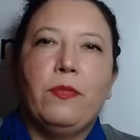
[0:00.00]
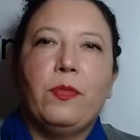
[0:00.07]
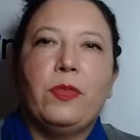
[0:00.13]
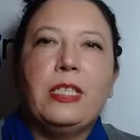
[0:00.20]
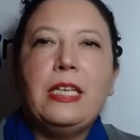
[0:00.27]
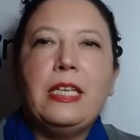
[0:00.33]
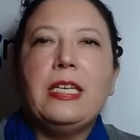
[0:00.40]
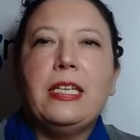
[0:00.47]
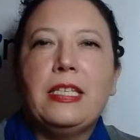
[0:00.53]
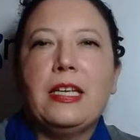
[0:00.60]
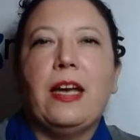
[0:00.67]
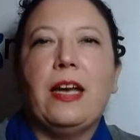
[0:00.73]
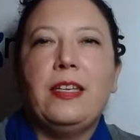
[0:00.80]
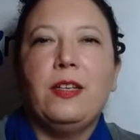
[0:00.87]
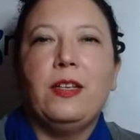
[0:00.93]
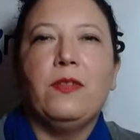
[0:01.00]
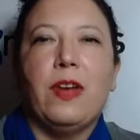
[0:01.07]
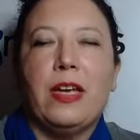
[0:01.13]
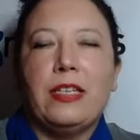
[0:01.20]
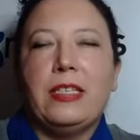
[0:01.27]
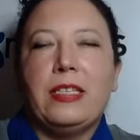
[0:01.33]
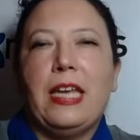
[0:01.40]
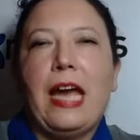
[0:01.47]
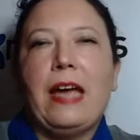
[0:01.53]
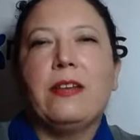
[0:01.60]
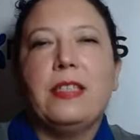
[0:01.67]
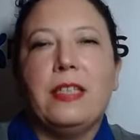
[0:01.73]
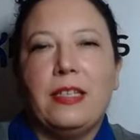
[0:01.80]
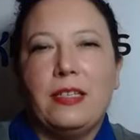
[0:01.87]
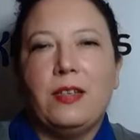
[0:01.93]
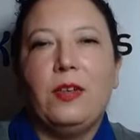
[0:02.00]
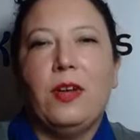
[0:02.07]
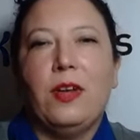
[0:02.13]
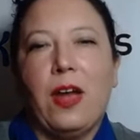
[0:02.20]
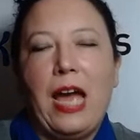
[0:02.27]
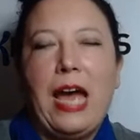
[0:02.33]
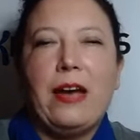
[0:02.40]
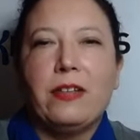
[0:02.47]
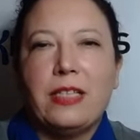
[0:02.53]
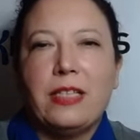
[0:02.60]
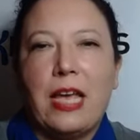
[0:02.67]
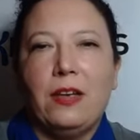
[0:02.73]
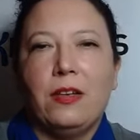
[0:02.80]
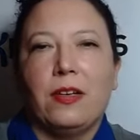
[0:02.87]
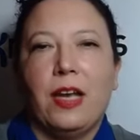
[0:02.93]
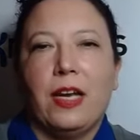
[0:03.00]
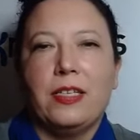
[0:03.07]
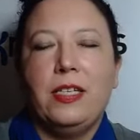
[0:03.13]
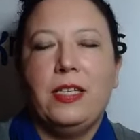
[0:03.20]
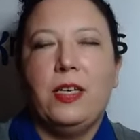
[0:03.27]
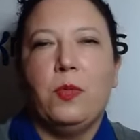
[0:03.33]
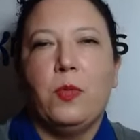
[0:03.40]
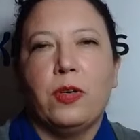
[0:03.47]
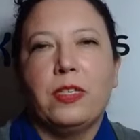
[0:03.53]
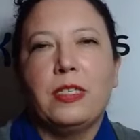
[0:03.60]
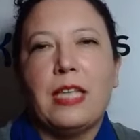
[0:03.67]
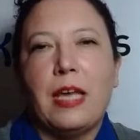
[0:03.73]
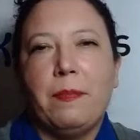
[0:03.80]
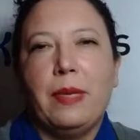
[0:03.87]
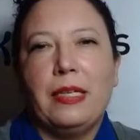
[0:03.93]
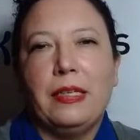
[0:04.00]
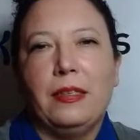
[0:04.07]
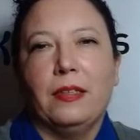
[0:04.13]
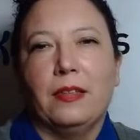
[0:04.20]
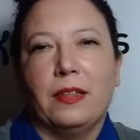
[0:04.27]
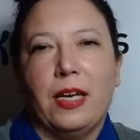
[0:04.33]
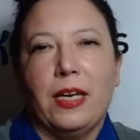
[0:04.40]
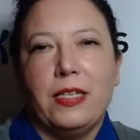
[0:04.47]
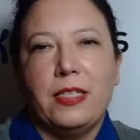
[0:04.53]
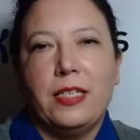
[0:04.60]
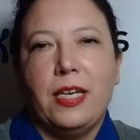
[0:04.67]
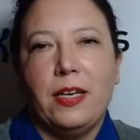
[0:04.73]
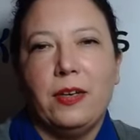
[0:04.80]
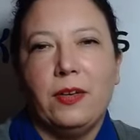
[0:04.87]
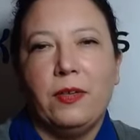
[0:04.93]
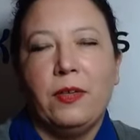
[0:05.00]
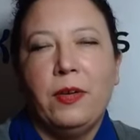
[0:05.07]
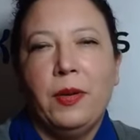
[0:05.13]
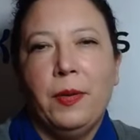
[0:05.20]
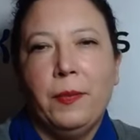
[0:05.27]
sitting inside the university, how does it, you know, how does that look like to you? What does that middle look like to you?